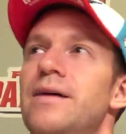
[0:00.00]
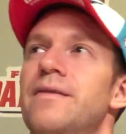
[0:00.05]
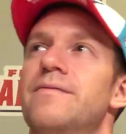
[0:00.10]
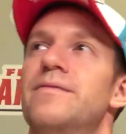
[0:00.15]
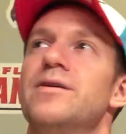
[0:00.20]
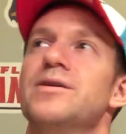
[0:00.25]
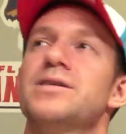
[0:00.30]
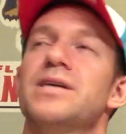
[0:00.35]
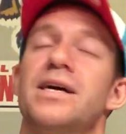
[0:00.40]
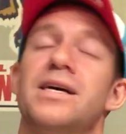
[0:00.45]

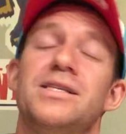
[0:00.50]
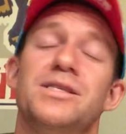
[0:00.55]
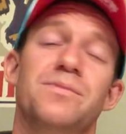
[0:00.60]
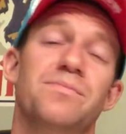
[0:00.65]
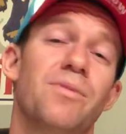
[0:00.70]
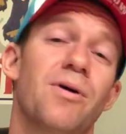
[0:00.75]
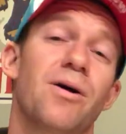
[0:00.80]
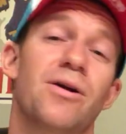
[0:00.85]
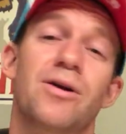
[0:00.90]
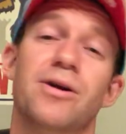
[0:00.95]
feels like it's a
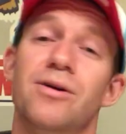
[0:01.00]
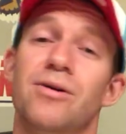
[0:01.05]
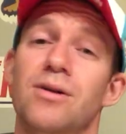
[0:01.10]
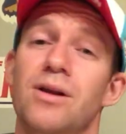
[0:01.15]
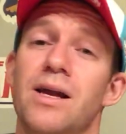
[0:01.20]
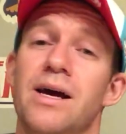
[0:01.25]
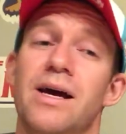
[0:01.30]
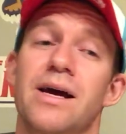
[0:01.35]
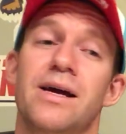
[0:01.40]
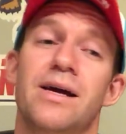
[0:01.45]
part of your
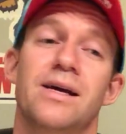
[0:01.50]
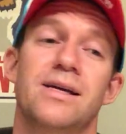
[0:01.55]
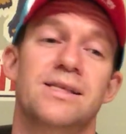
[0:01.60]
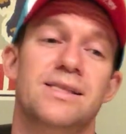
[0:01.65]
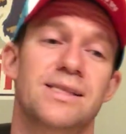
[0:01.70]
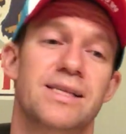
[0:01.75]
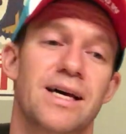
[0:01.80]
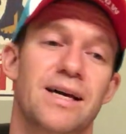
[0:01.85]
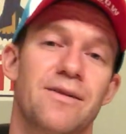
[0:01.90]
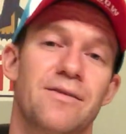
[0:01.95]
leg
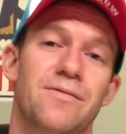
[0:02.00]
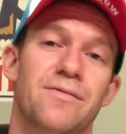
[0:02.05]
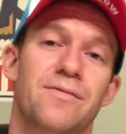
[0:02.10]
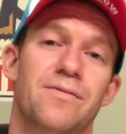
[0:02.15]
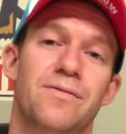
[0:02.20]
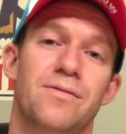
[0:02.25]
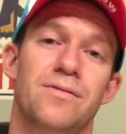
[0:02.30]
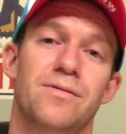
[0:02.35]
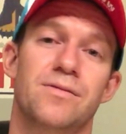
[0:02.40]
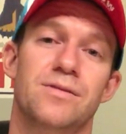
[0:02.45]
instead of
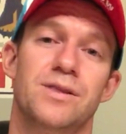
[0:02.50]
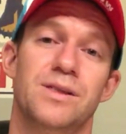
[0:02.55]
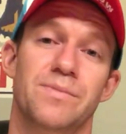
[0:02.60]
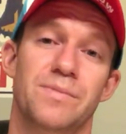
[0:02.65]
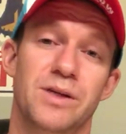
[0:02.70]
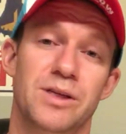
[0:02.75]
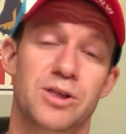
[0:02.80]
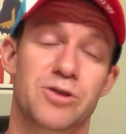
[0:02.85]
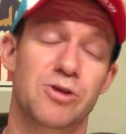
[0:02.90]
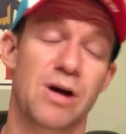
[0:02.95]

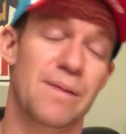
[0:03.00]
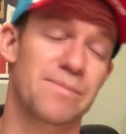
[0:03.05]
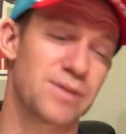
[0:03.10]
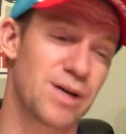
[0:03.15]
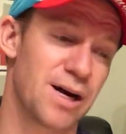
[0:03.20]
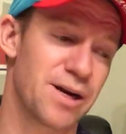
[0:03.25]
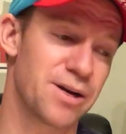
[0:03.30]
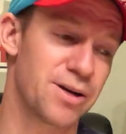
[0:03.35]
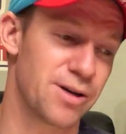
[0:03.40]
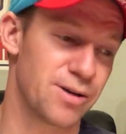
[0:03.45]
something strapped
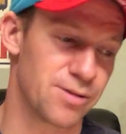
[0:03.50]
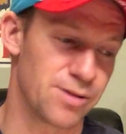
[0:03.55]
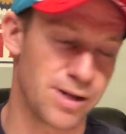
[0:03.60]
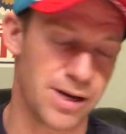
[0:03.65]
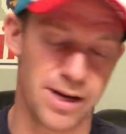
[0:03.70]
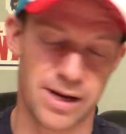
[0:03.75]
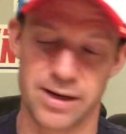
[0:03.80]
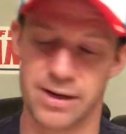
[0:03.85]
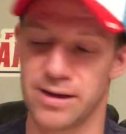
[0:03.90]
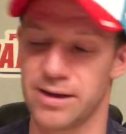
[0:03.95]
onto your
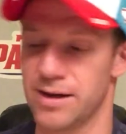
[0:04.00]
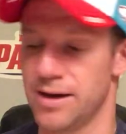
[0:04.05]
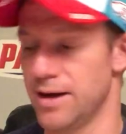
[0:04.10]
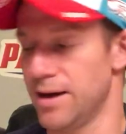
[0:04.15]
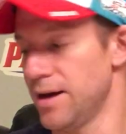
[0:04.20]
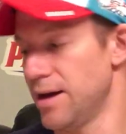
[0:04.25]
leg.